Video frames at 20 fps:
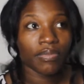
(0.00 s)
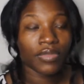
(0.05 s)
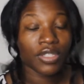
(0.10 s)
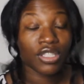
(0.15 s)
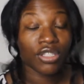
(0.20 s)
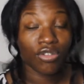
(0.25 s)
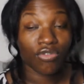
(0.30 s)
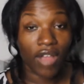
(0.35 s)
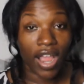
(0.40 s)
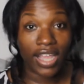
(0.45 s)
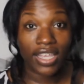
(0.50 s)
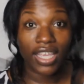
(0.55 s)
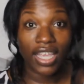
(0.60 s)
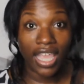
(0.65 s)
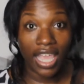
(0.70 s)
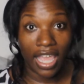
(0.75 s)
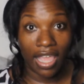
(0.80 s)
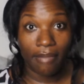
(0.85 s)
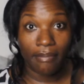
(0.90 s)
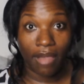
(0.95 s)

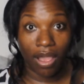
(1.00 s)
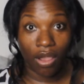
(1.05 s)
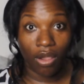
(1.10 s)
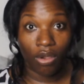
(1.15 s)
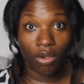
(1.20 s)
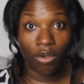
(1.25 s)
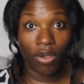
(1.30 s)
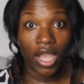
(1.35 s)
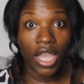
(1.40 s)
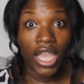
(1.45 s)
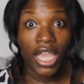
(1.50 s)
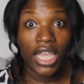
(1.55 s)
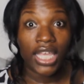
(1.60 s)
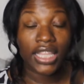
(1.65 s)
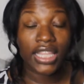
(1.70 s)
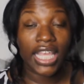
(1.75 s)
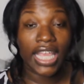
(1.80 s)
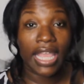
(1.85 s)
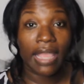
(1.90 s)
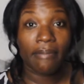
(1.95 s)
Soraya came out,
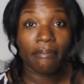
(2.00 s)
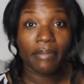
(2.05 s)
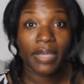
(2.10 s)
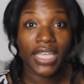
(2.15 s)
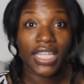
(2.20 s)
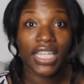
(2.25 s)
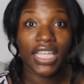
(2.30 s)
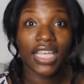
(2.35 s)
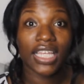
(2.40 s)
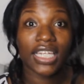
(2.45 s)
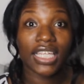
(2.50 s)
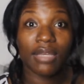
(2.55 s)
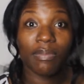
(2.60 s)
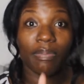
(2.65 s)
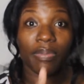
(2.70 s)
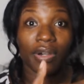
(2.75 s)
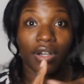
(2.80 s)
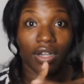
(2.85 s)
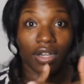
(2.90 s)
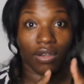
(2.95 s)
they immediately
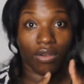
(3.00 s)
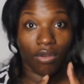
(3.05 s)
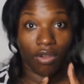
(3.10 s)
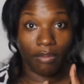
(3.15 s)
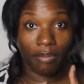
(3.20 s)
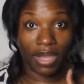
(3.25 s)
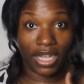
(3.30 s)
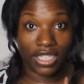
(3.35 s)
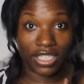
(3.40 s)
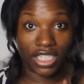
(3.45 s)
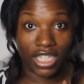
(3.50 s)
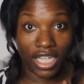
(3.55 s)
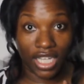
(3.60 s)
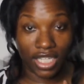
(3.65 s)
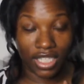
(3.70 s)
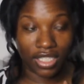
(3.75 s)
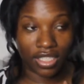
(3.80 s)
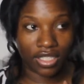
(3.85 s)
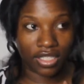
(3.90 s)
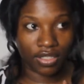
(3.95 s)
put her on my
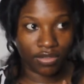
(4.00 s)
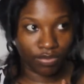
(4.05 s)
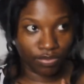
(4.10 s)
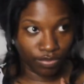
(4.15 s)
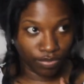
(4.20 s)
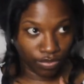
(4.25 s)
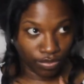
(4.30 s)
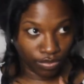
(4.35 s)
chest.